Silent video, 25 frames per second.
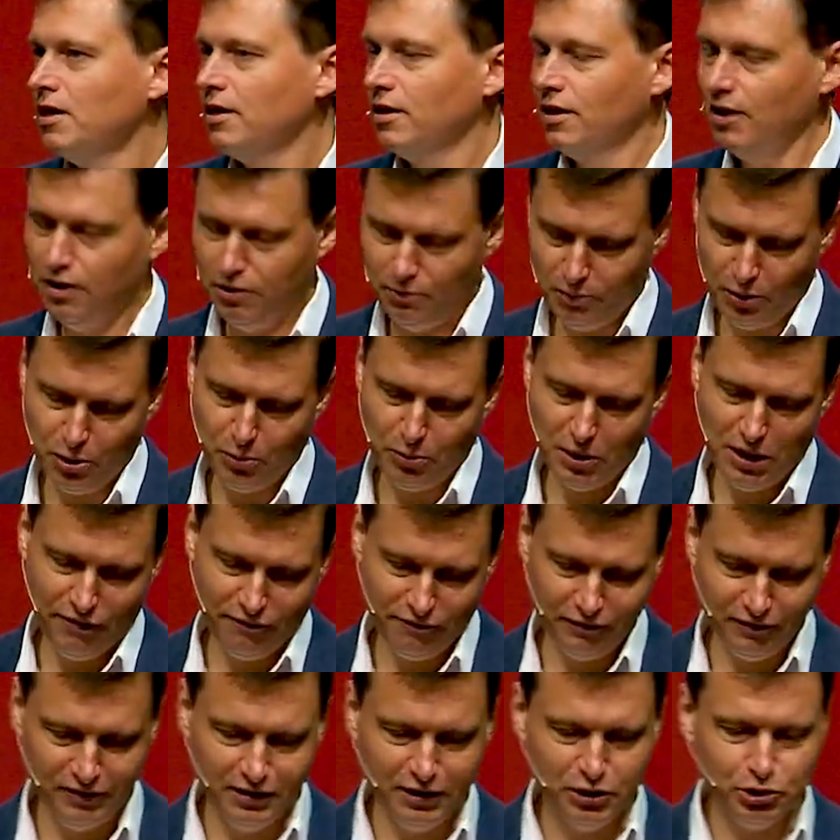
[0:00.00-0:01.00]
And my
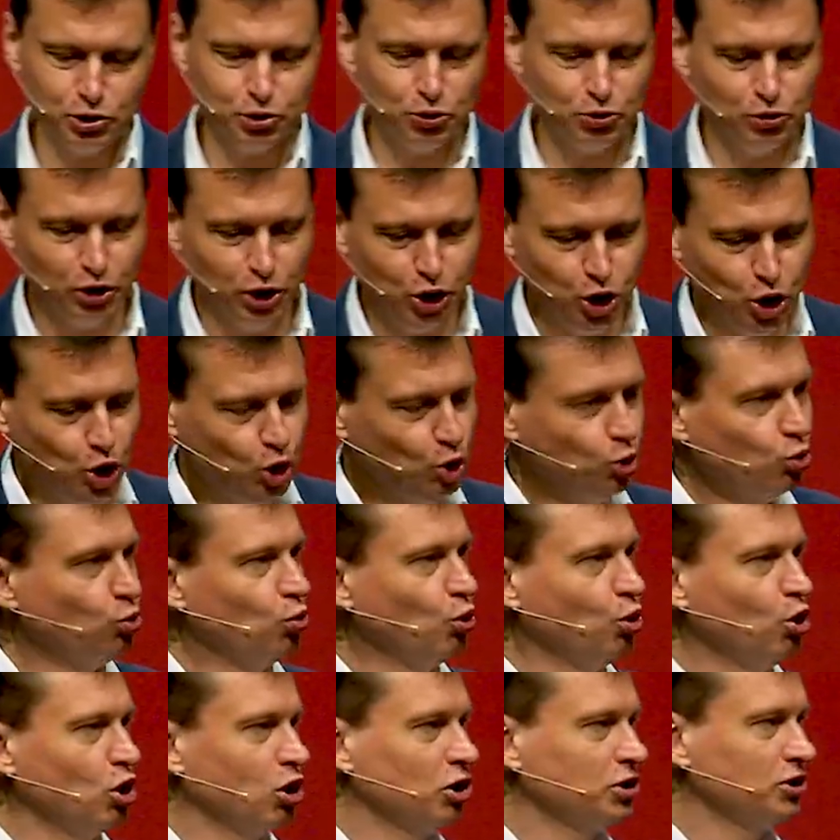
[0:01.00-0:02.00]
wife literally
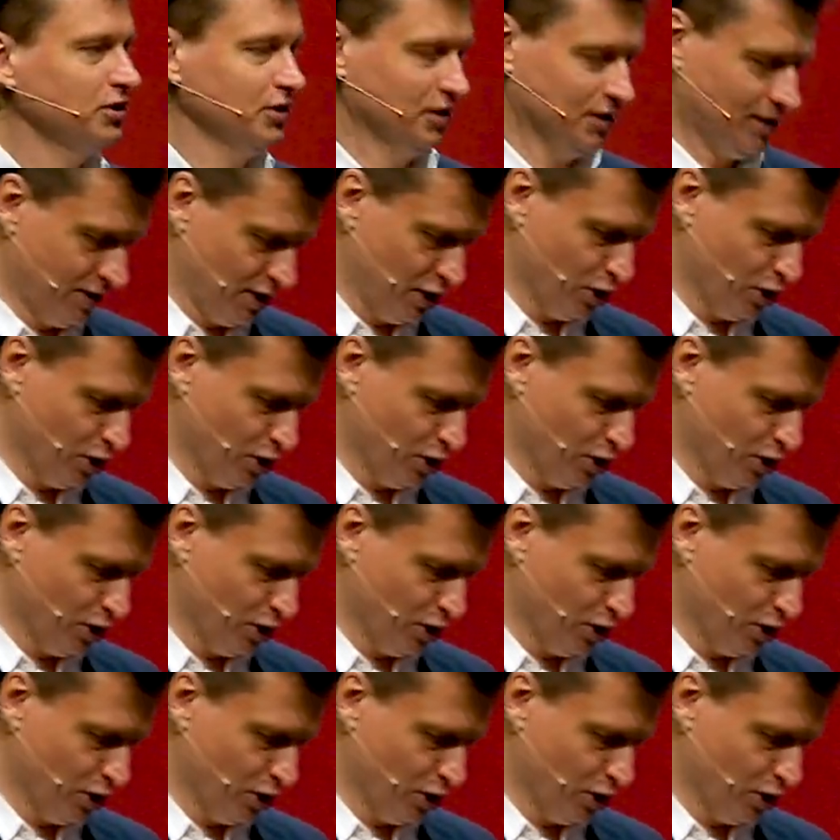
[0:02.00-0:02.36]
walked